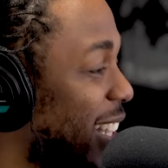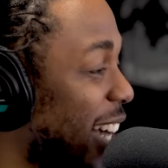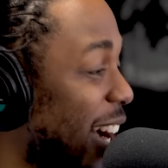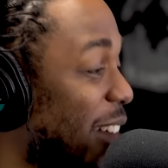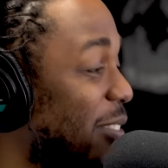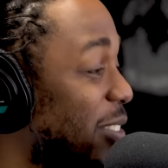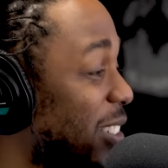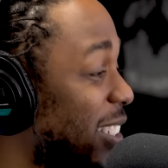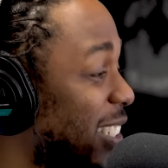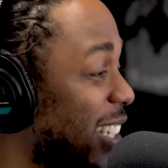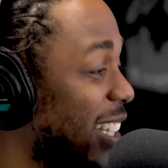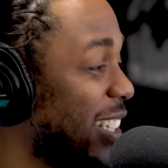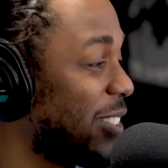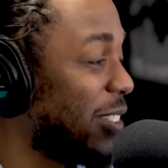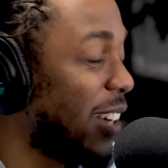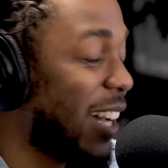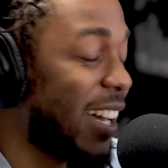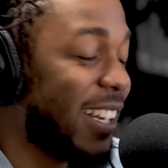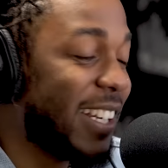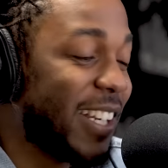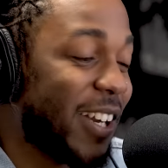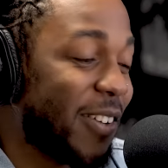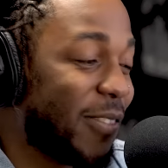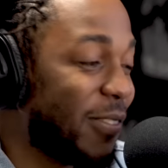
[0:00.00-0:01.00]
conversation
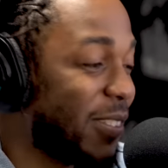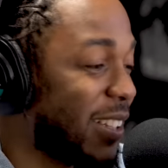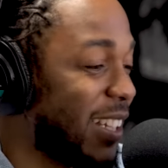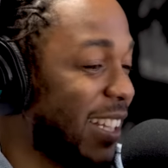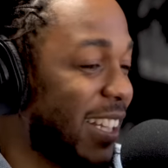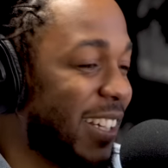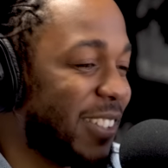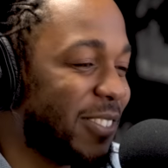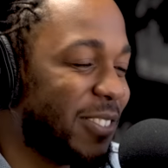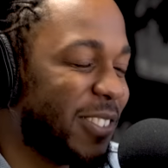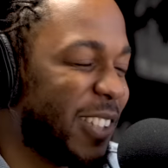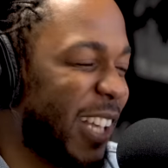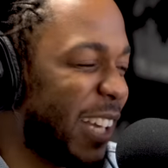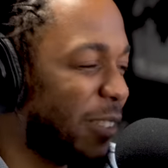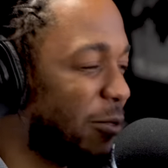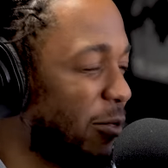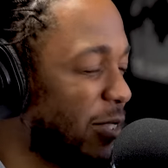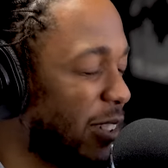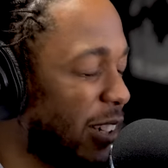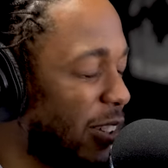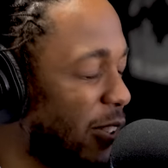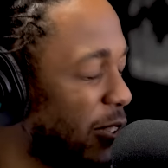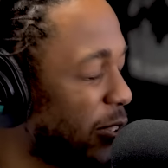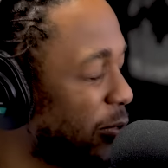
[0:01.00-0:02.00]
I'll never forget. Like, as
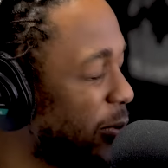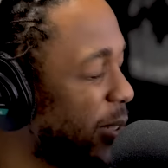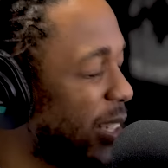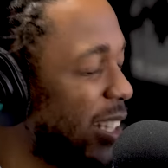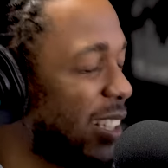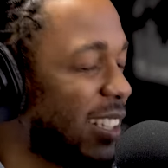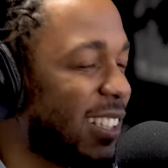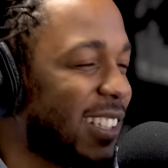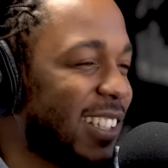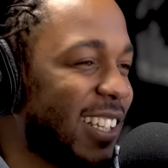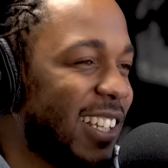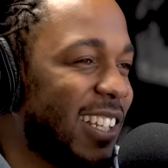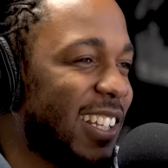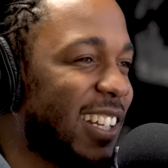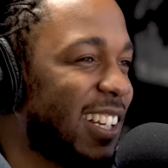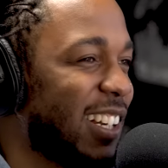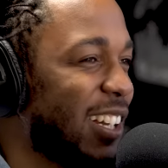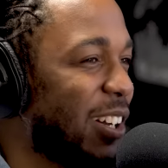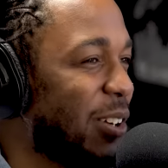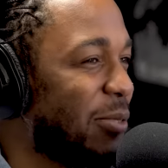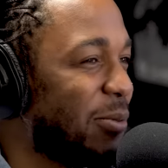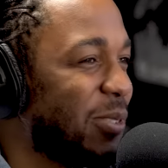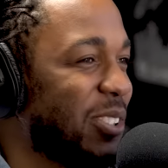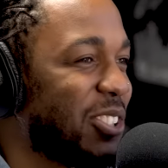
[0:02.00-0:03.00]
long as we get the Key
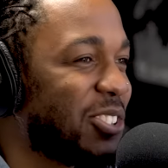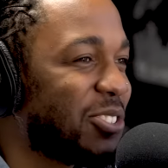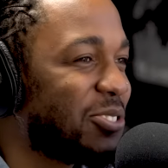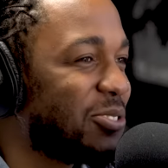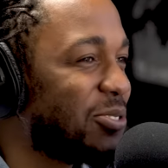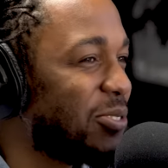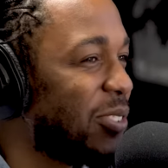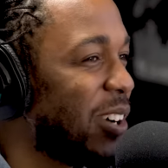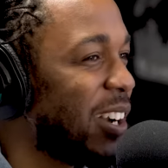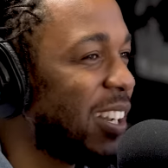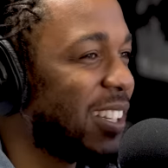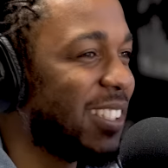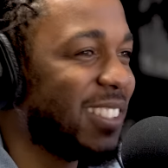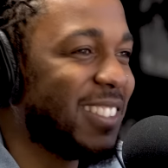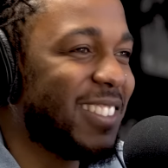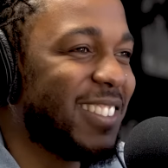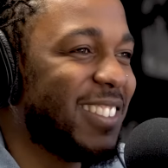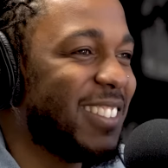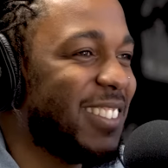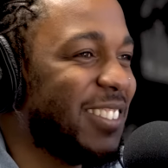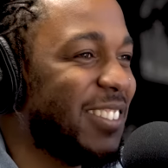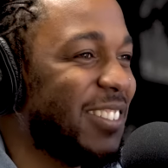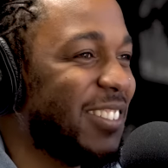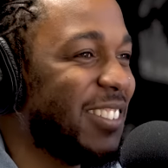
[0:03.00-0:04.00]
Club, we straight.
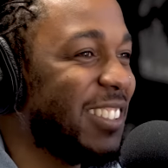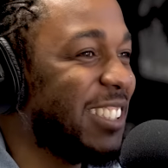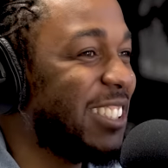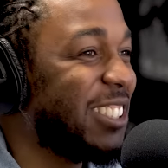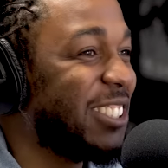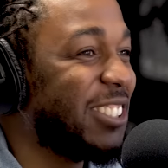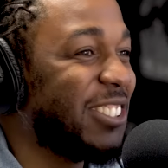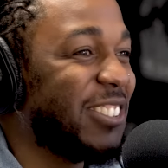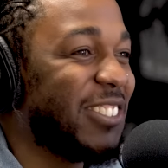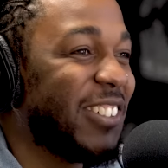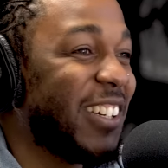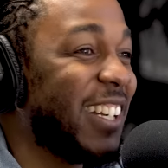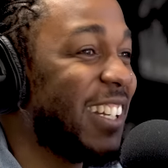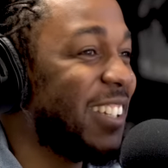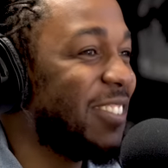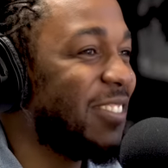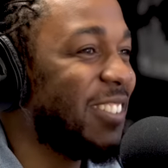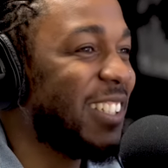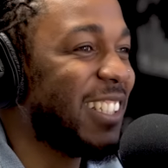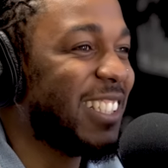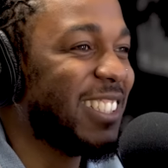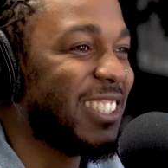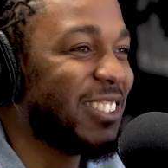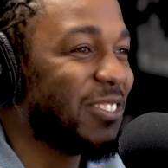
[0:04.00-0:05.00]
We straight.
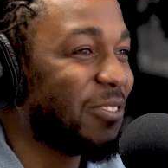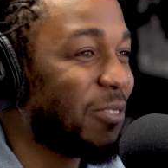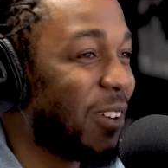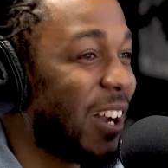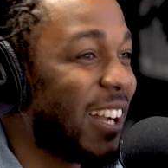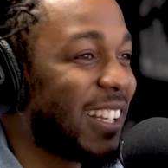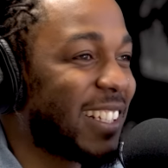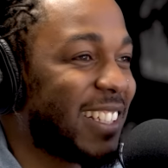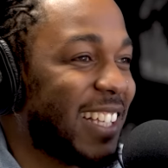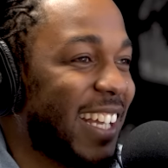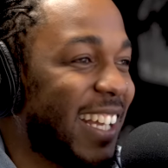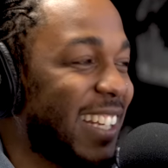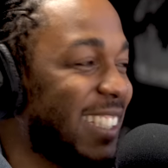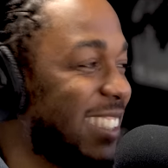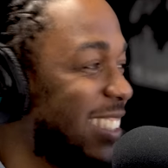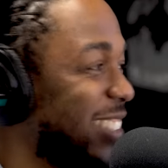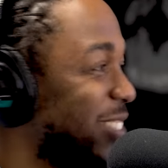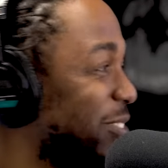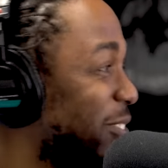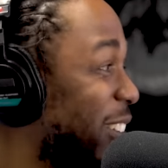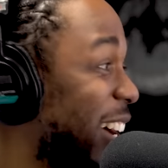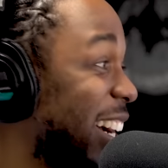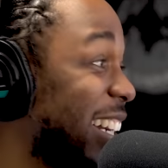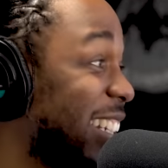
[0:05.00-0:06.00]
We can just rock that and
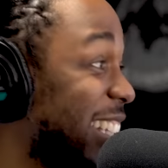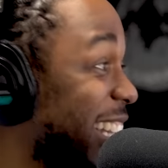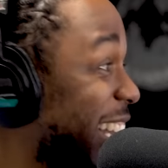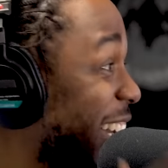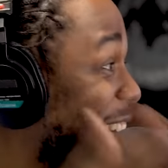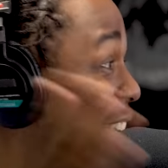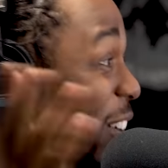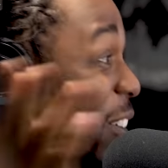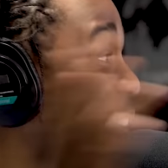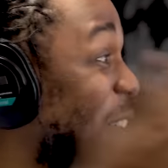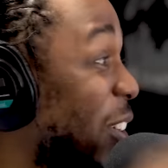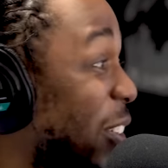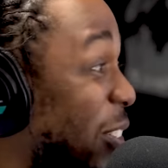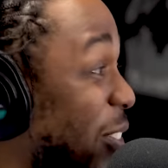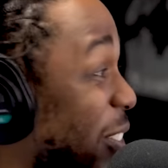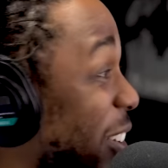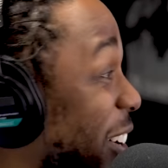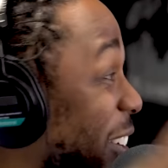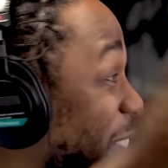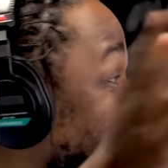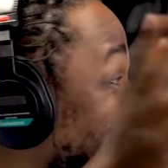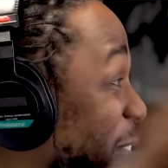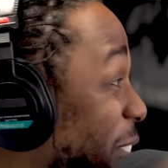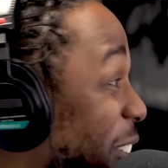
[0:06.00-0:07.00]
just rock that all
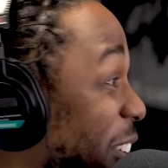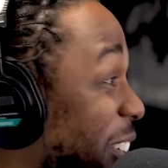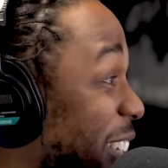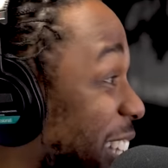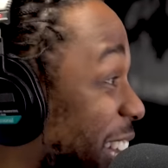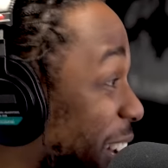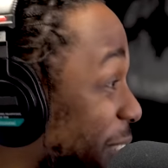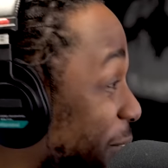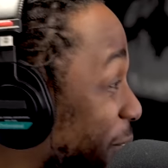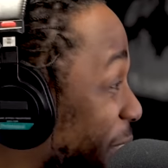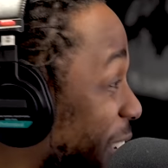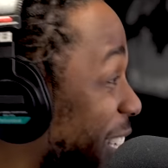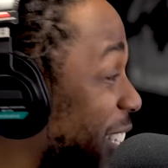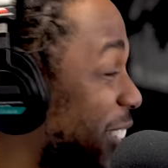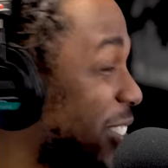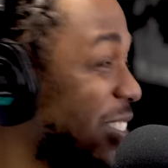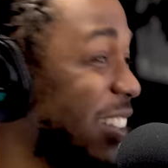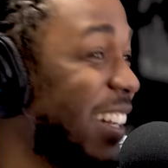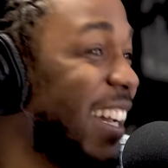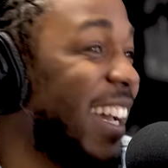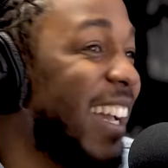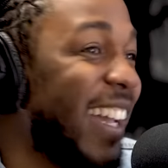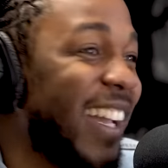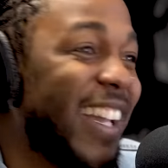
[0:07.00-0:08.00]
around the world. That
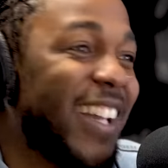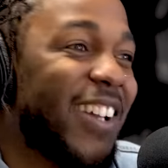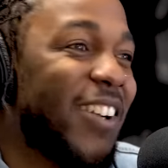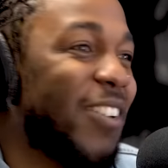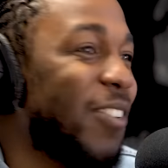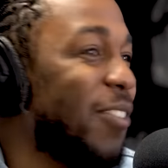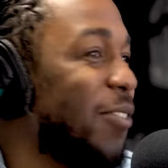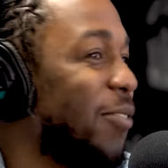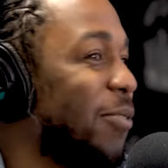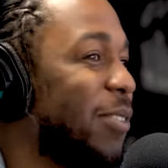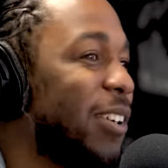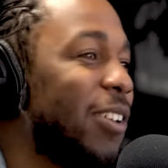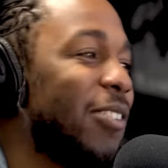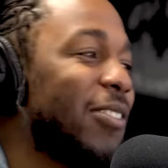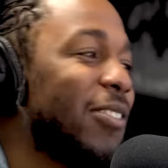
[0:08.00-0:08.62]
venue, like, man, we